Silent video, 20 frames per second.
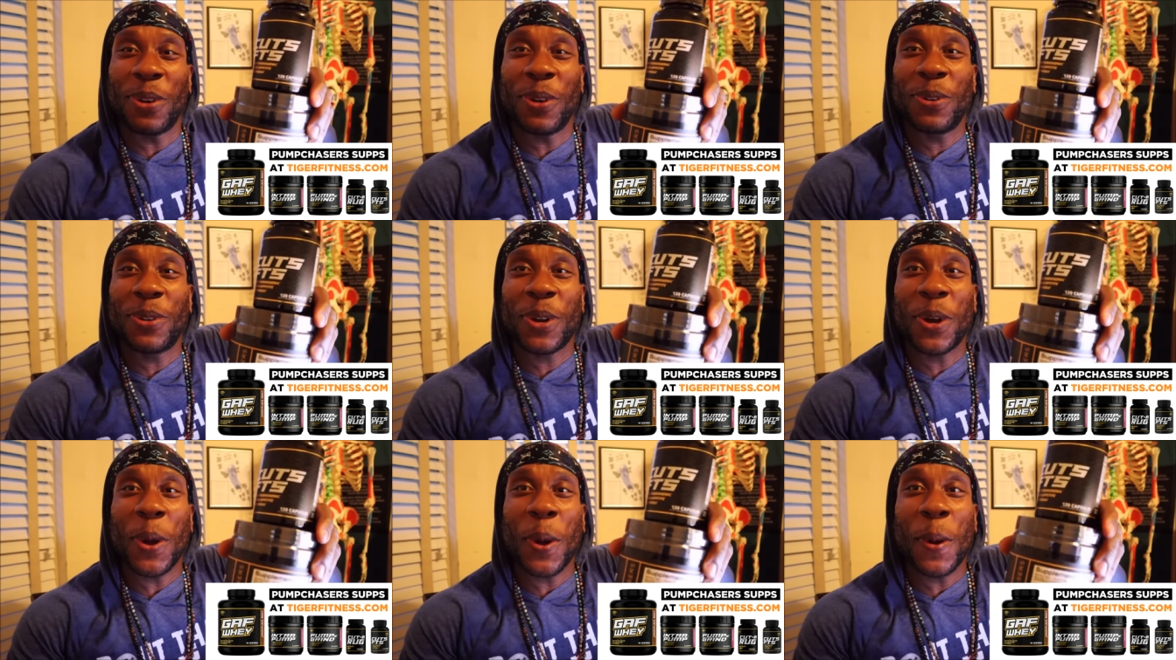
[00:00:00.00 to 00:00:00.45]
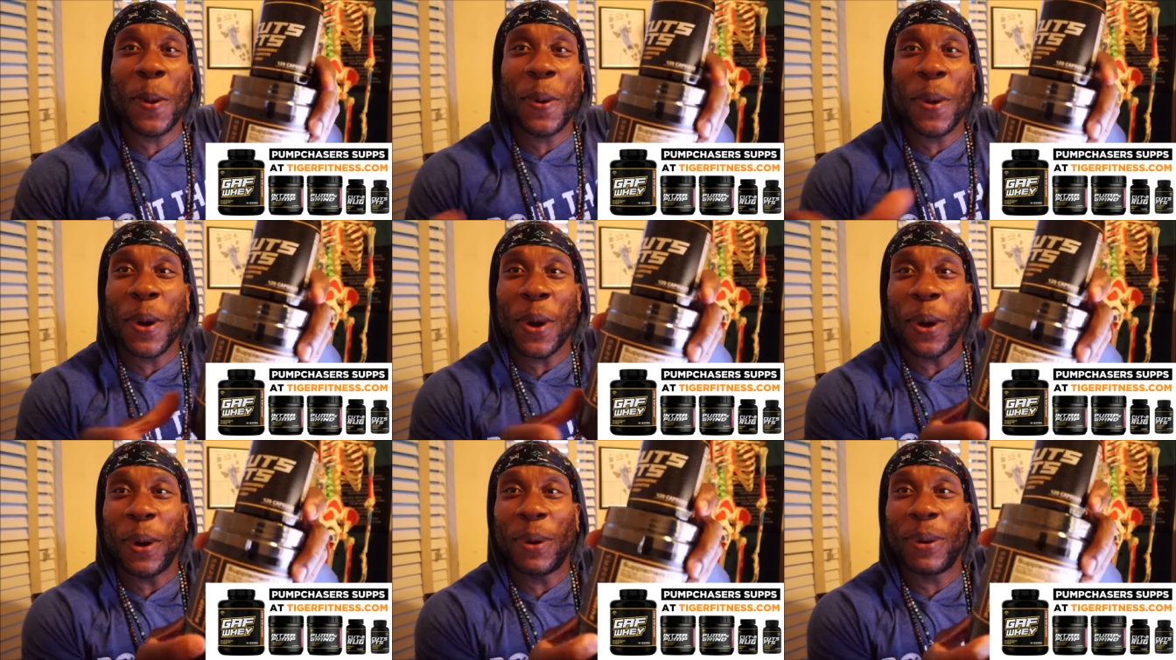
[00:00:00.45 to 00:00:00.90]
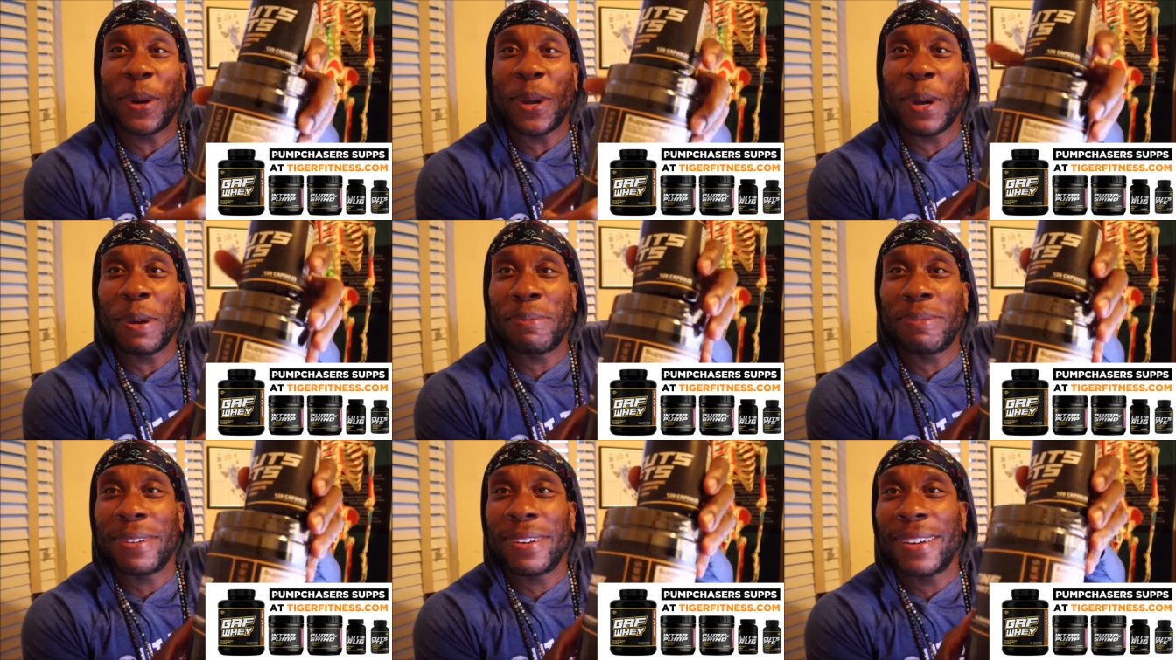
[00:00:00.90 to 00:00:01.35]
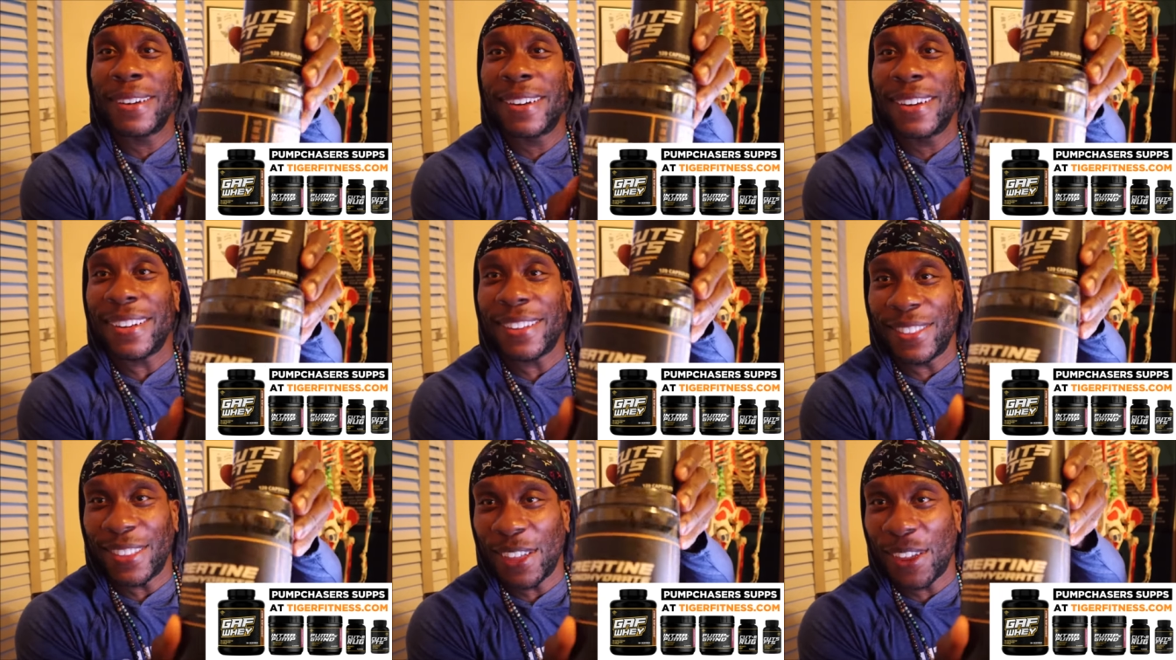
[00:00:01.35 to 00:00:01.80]
Hold on, hold up.
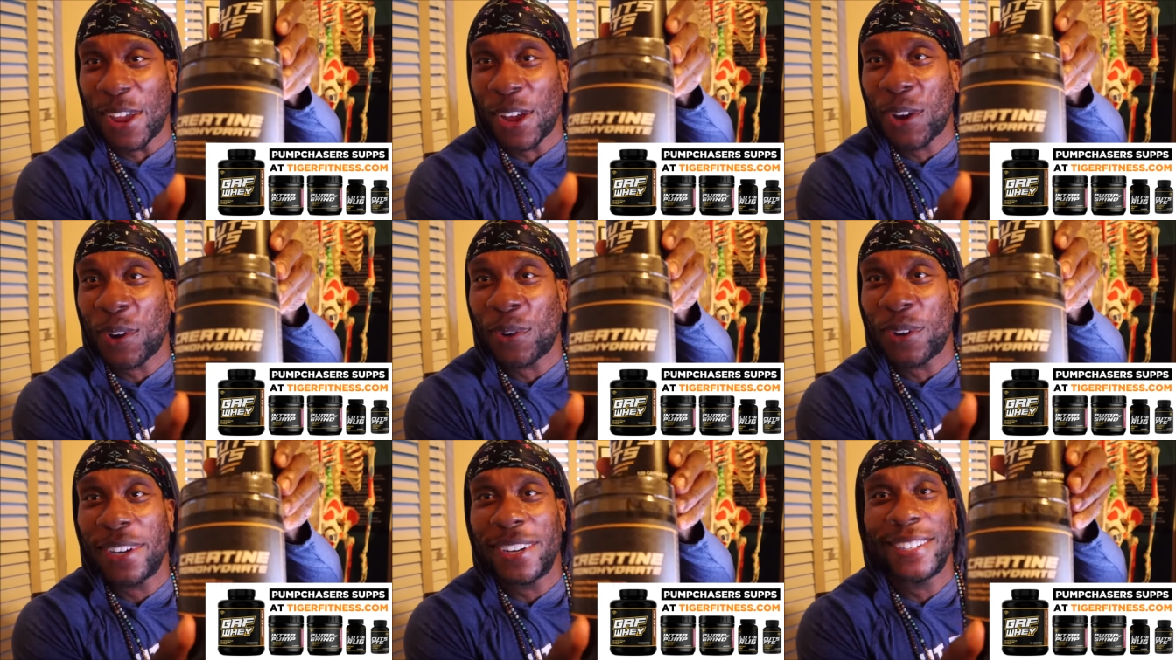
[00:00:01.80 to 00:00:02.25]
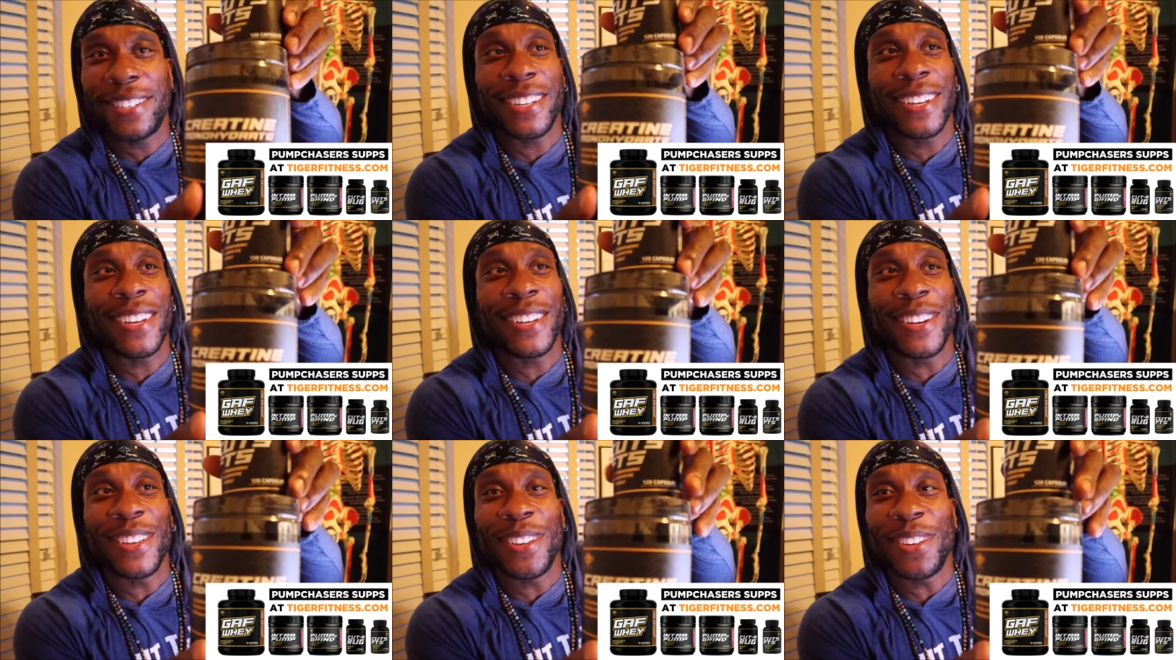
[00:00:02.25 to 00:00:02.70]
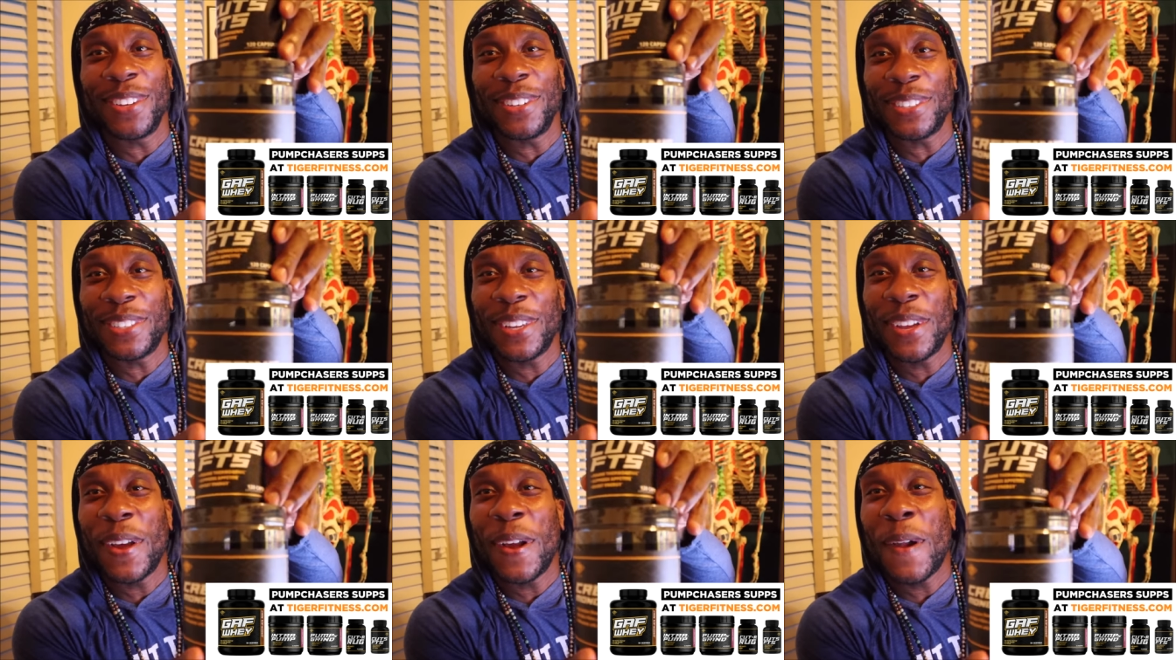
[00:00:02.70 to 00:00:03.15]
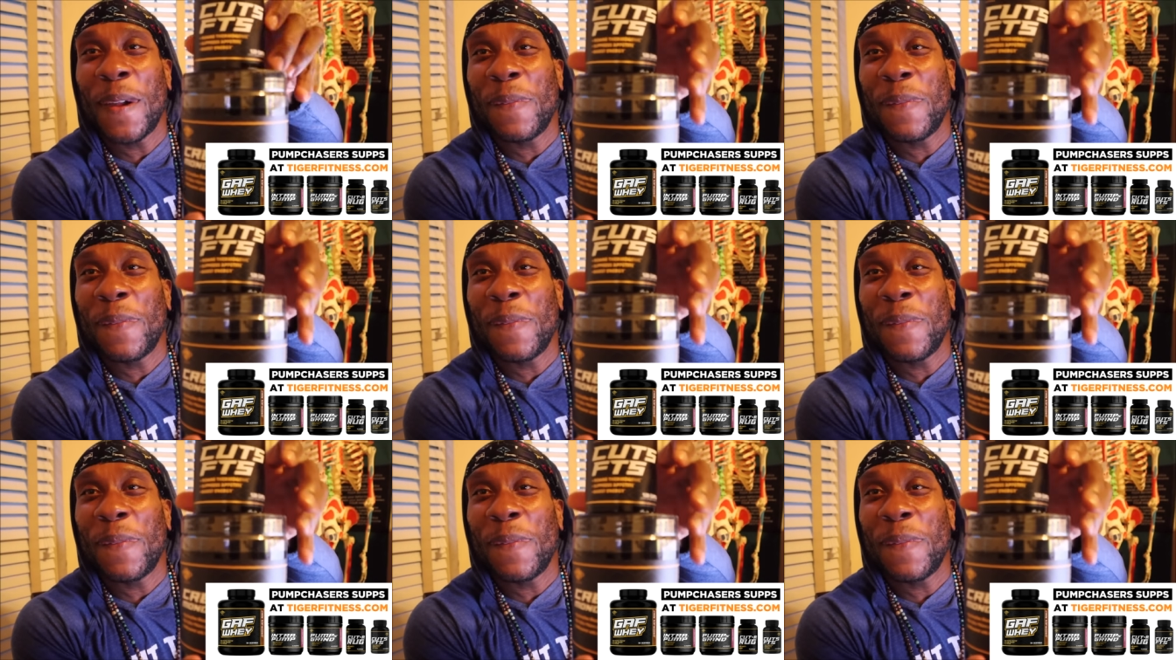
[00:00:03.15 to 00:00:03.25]
There that creatine is.